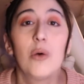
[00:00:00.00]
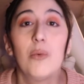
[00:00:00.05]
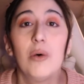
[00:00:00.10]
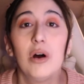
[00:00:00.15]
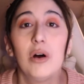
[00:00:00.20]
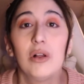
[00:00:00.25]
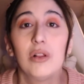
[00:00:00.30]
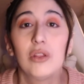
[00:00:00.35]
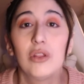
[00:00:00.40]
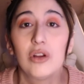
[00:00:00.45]

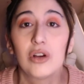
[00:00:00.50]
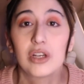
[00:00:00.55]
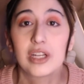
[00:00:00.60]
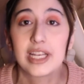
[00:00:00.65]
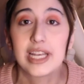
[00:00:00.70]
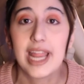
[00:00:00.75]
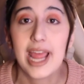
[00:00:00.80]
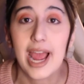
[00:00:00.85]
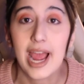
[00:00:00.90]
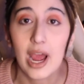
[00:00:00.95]
Well,
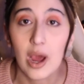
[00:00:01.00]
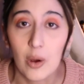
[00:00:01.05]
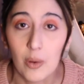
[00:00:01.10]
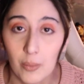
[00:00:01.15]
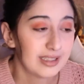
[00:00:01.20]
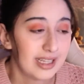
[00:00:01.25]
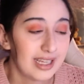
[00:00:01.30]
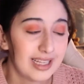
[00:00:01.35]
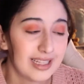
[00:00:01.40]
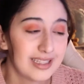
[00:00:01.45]
look
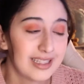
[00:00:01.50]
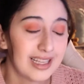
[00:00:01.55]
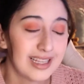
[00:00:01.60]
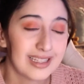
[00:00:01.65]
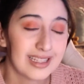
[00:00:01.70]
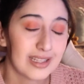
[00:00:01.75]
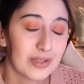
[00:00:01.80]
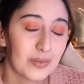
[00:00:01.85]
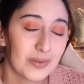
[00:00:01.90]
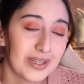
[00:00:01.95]
now. And it
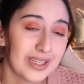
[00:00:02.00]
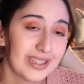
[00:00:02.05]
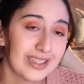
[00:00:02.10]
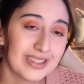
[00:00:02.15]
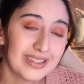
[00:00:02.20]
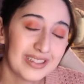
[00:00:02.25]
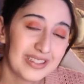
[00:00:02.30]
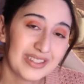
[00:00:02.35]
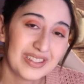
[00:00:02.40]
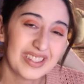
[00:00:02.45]
says as one of
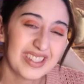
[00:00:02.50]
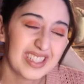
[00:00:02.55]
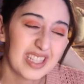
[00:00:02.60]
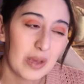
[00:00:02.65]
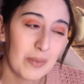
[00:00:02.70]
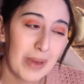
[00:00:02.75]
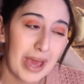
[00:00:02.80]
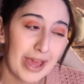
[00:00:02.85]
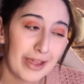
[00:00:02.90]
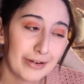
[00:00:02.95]
the little
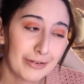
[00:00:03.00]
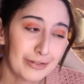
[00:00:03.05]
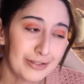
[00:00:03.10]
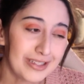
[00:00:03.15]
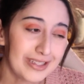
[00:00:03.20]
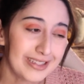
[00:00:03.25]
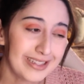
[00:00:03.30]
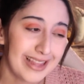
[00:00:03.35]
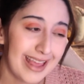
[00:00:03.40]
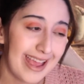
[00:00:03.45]

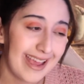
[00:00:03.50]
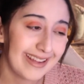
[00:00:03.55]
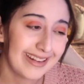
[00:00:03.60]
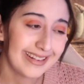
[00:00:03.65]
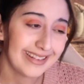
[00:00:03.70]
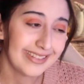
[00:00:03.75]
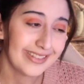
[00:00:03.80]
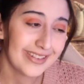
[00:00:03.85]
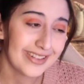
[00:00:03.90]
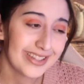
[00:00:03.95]
subheaders is
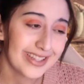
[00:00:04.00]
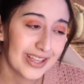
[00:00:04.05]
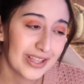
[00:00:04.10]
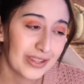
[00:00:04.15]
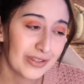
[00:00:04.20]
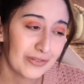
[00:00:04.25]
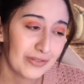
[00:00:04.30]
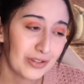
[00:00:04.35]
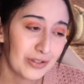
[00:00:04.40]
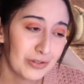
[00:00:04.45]
that it looks
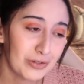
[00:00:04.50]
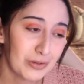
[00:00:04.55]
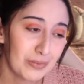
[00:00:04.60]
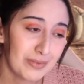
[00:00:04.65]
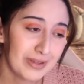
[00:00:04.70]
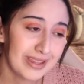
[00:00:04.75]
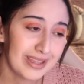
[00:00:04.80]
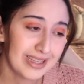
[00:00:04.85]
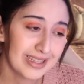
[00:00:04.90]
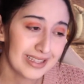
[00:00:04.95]
like the future
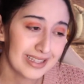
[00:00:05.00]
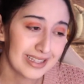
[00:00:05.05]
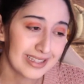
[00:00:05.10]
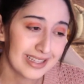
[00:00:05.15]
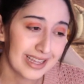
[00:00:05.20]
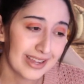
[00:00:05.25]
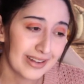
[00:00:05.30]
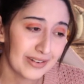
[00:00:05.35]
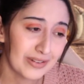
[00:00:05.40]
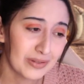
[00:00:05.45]
Bethesda
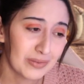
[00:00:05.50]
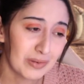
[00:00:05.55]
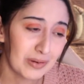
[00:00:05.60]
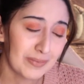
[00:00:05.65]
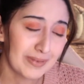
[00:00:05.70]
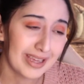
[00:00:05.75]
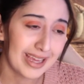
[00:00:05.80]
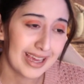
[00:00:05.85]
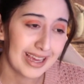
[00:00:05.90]
titles will be